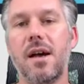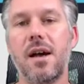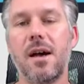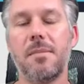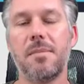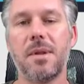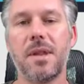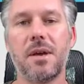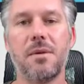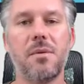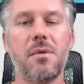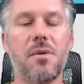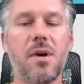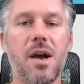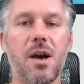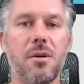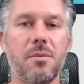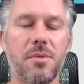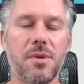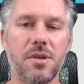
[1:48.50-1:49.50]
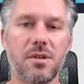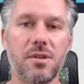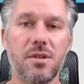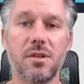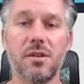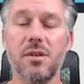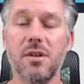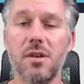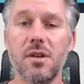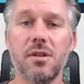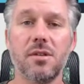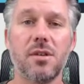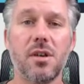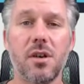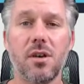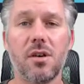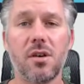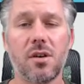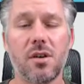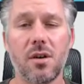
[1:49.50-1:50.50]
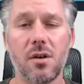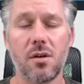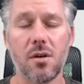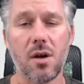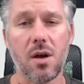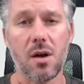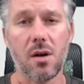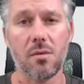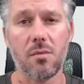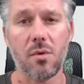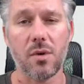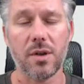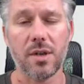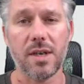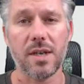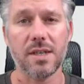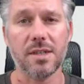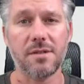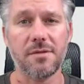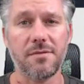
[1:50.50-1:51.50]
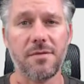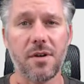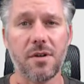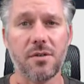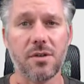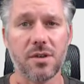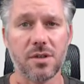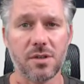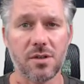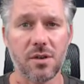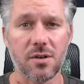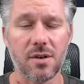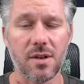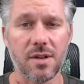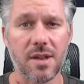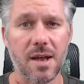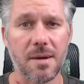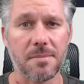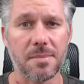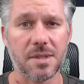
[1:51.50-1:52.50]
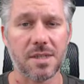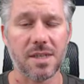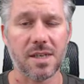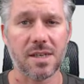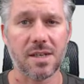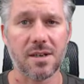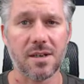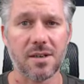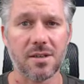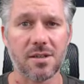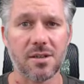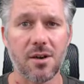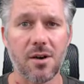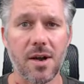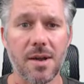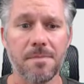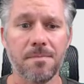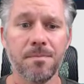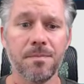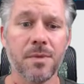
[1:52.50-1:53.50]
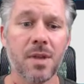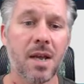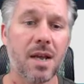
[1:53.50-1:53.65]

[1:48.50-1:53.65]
but they will help you to look at what you need to focus on at that particular time.